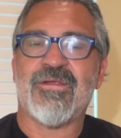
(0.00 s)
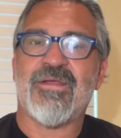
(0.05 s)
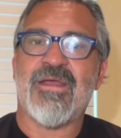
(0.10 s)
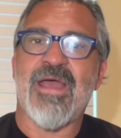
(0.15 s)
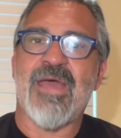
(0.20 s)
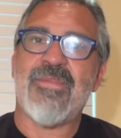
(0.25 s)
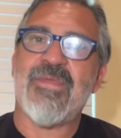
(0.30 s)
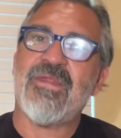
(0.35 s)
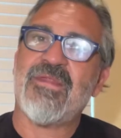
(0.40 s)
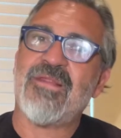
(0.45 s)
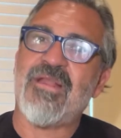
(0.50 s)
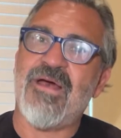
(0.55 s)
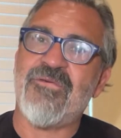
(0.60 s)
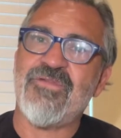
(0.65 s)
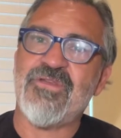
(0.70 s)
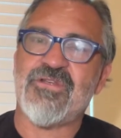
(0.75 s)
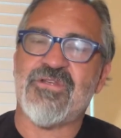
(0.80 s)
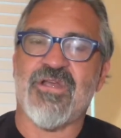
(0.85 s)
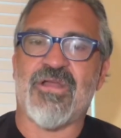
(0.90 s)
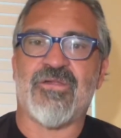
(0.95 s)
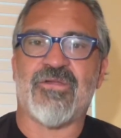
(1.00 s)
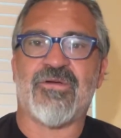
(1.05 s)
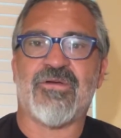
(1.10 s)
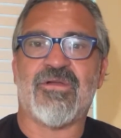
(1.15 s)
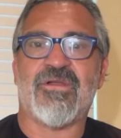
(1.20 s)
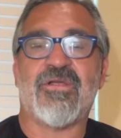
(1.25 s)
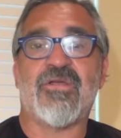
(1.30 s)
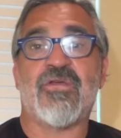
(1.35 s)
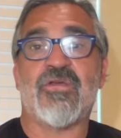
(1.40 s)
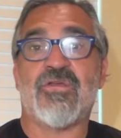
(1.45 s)
And then love each other.
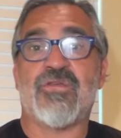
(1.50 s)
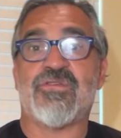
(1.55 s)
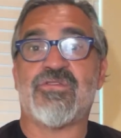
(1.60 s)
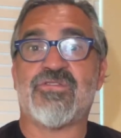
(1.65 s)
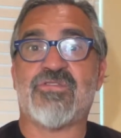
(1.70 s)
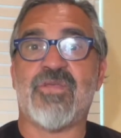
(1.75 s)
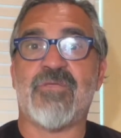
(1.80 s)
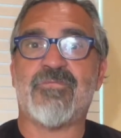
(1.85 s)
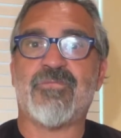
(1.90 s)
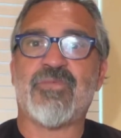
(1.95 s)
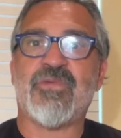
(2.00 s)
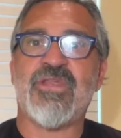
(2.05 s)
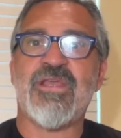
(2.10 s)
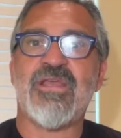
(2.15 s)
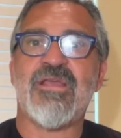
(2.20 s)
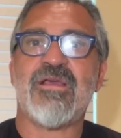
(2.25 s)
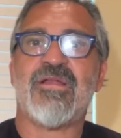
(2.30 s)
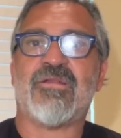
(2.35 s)
Simply